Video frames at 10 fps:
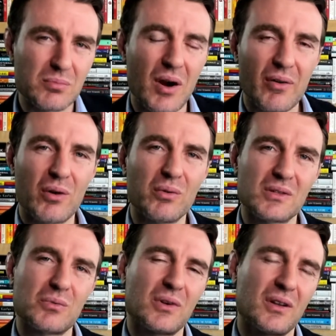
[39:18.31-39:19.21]
Miro
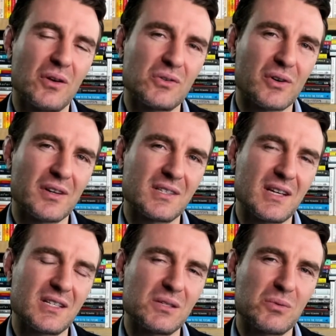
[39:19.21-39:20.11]
was one of those
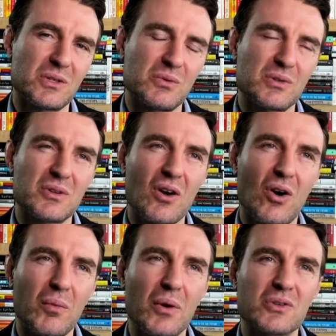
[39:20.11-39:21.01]
organizations which was
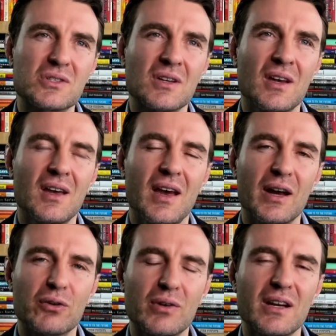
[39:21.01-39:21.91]
almost a
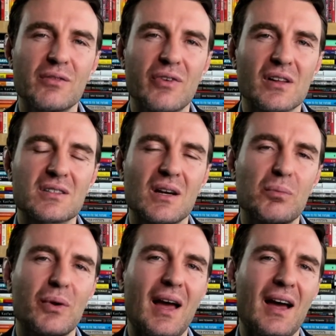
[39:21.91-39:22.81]
greenfield site,
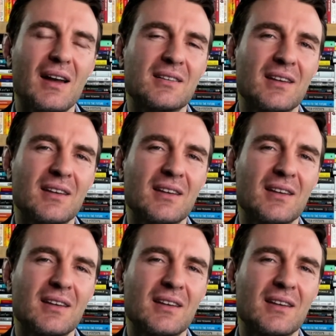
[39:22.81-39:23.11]
but had